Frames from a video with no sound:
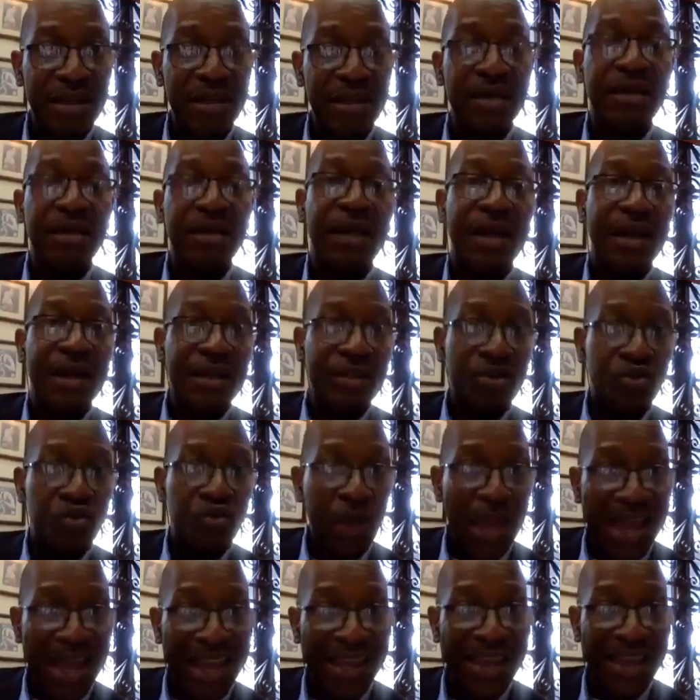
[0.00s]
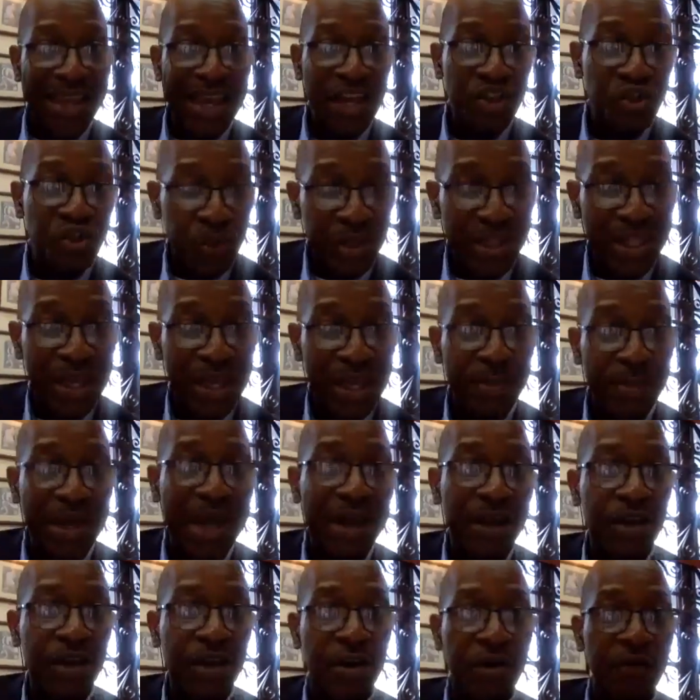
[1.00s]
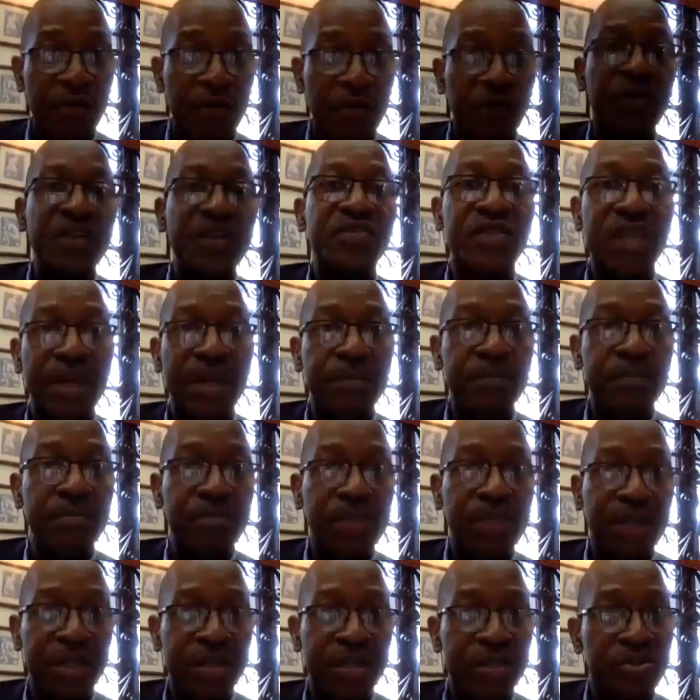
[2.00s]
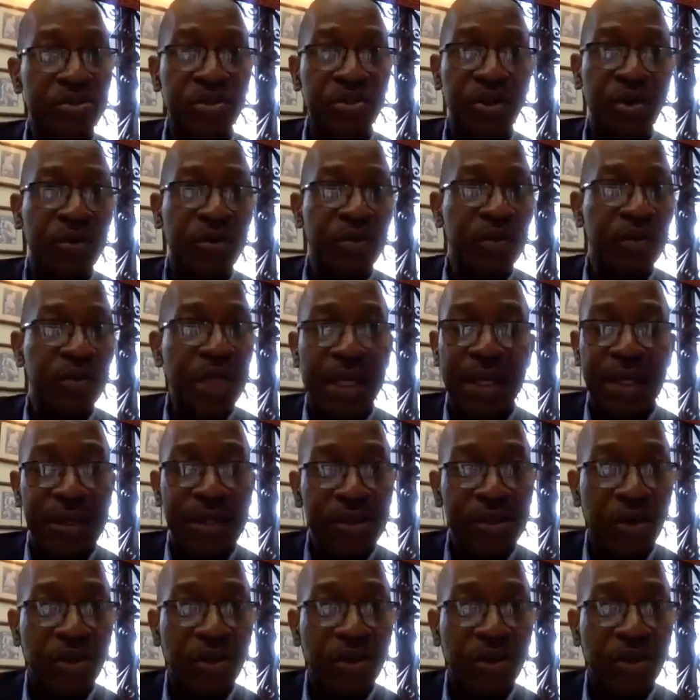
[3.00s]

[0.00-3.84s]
lawyers, to engage with them and convince them, because